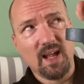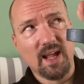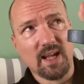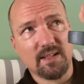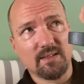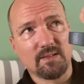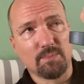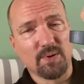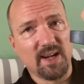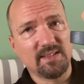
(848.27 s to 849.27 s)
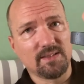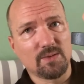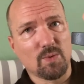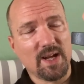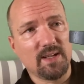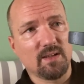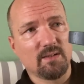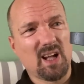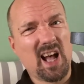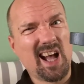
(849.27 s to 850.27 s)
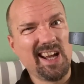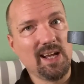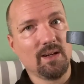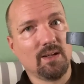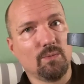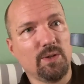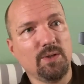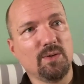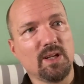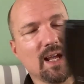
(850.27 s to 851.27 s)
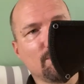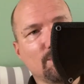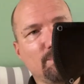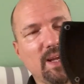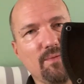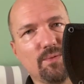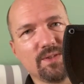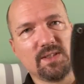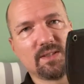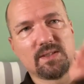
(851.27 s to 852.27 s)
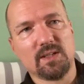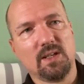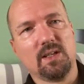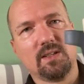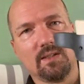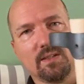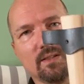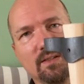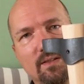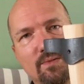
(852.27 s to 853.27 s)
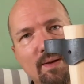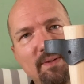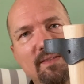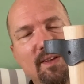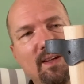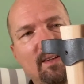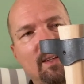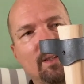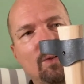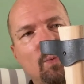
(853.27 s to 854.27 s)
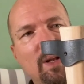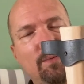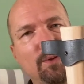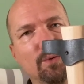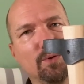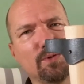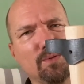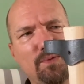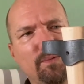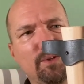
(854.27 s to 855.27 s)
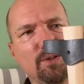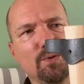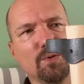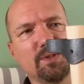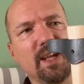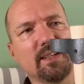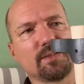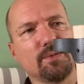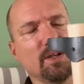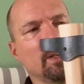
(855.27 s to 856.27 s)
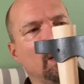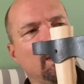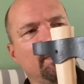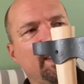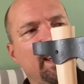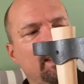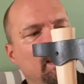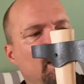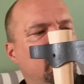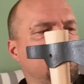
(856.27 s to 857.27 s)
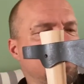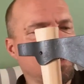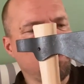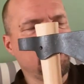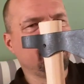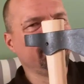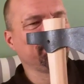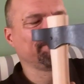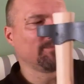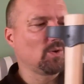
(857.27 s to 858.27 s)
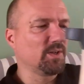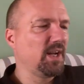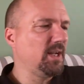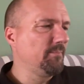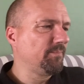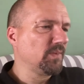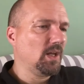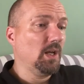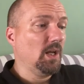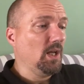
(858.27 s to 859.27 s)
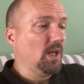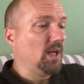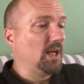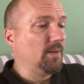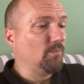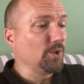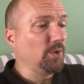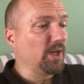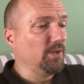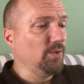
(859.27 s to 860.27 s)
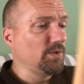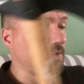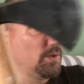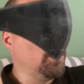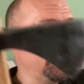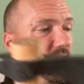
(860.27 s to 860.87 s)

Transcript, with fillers: and the price is quite high when you have to pay for this crappy thing 12 euros or 15 euros extra that is a little bit mm, okay um, what you can do though